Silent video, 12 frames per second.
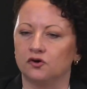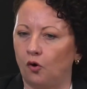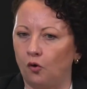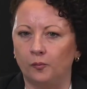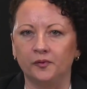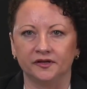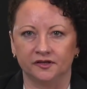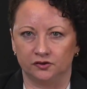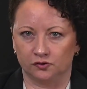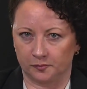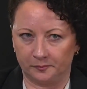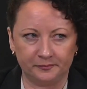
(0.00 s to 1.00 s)
opening
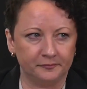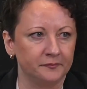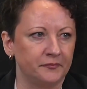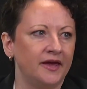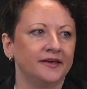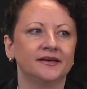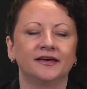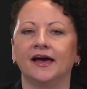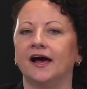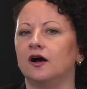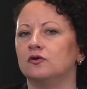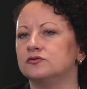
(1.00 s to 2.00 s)
your bank
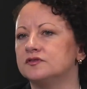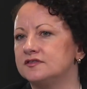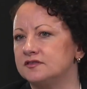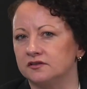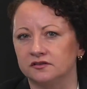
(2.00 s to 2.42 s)
accounts,